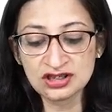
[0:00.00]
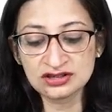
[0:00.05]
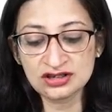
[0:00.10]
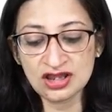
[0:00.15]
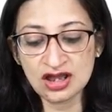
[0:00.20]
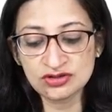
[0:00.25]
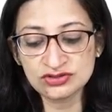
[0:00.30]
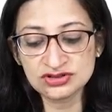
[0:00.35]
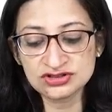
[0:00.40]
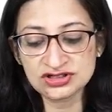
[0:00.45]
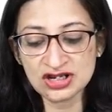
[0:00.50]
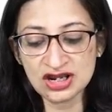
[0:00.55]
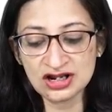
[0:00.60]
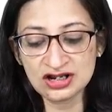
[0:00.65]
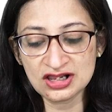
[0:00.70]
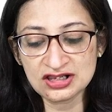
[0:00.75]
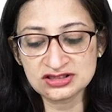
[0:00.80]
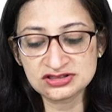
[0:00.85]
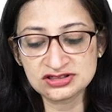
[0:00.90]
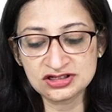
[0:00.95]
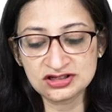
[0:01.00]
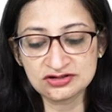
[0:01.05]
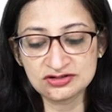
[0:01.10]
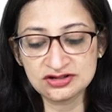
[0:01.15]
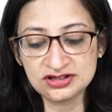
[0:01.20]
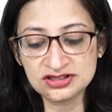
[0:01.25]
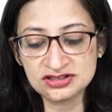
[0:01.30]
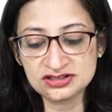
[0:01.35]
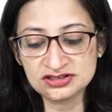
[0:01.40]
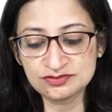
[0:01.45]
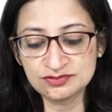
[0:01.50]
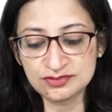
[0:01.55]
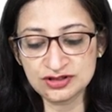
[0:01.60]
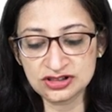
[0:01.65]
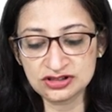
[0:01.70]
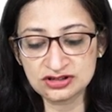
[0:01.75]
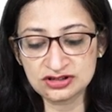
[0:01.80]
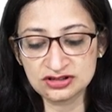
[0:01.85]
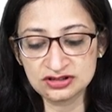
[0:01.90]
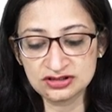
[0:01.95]
Now the child has decreased
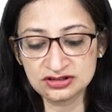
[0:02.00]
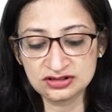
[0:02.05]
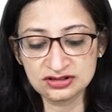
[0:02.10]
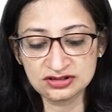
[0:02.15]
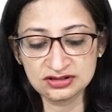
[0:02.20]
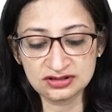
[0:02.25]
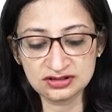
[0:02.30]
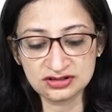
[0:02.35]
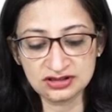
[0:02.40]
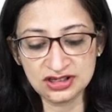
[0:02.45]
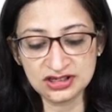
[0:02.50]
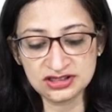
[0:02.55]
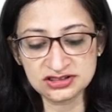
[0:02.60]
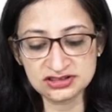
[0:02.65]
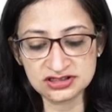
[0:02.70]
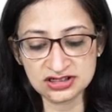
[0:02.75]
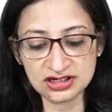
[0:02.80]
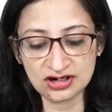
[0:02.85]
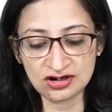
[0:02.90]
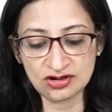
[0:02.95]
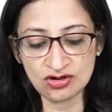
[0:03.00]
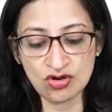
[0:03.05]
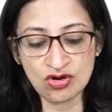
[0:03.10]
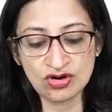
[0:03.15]
milk intake.